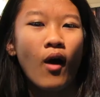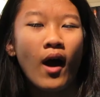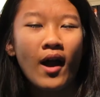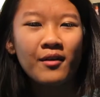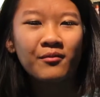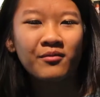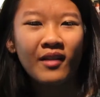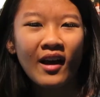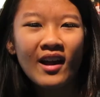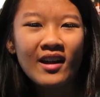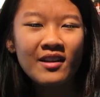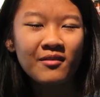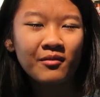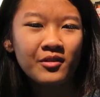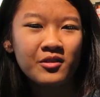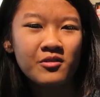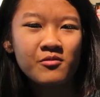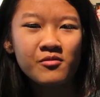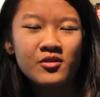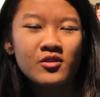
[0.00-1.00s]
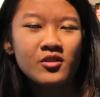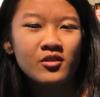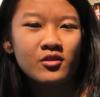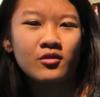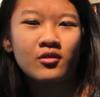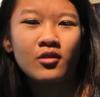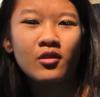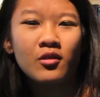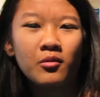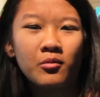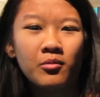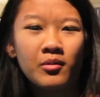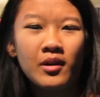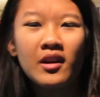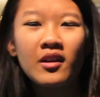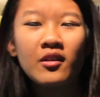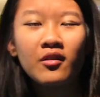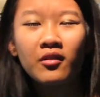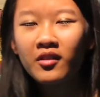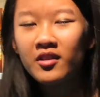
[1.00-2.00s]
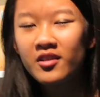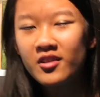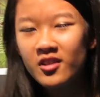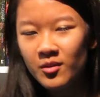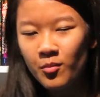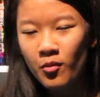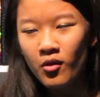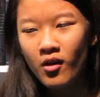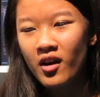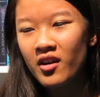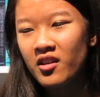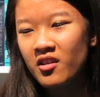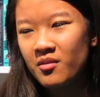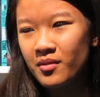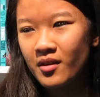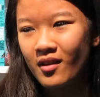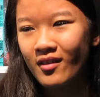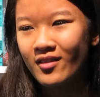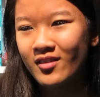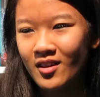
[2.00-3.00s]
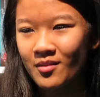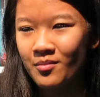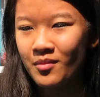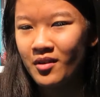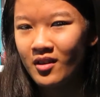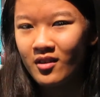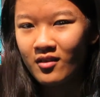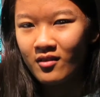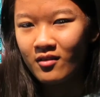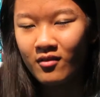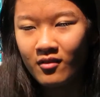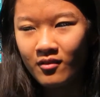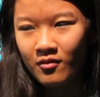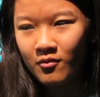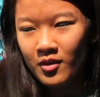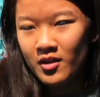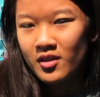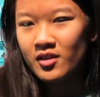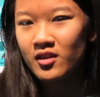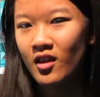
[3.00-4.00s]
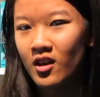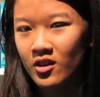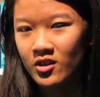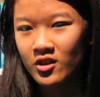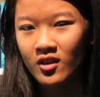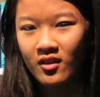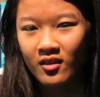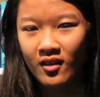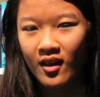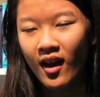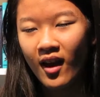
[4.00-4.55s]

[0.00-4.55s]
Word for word: Why write when you can just read or listen to more audiobooks? I mean, where's the logic in